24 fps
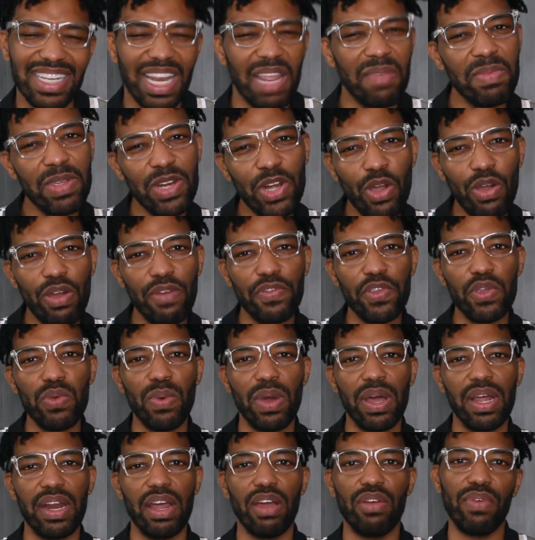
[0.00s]
Let me know if you
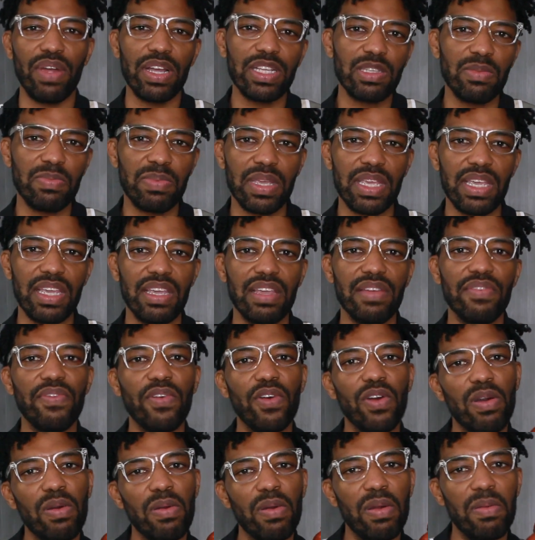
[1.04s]
want a recipe
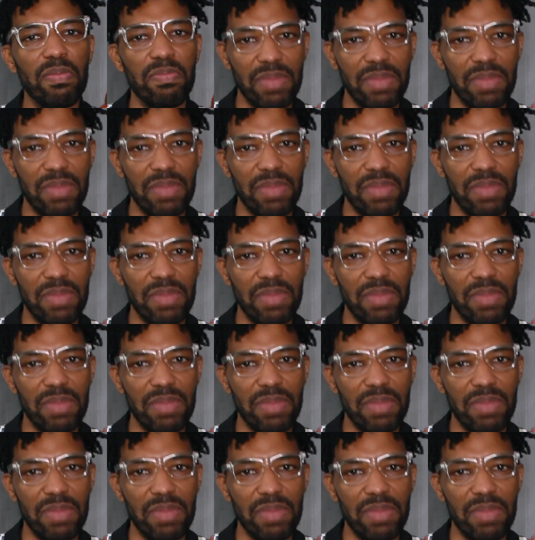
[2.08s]
for